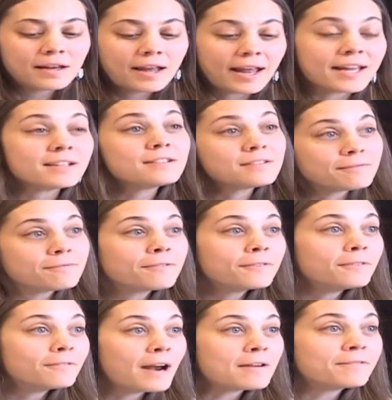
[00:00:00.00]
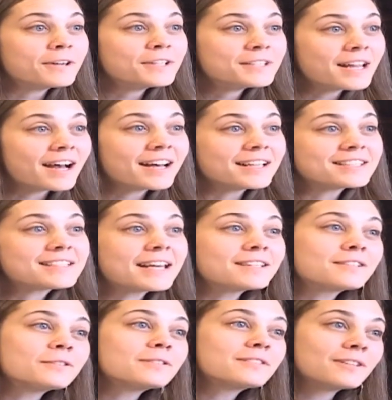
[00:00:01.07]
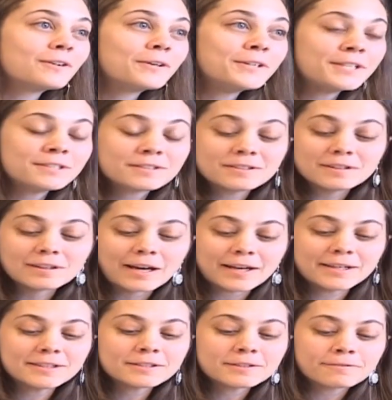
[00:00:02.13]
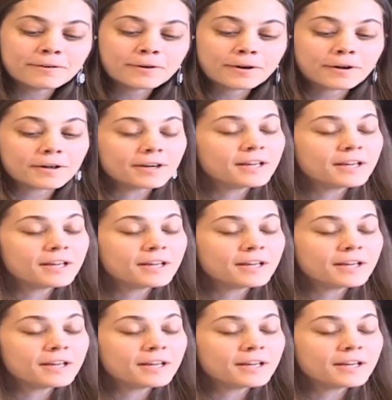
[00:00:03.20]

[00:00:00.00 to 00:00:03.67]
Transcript: and Reverend Santos Lyons for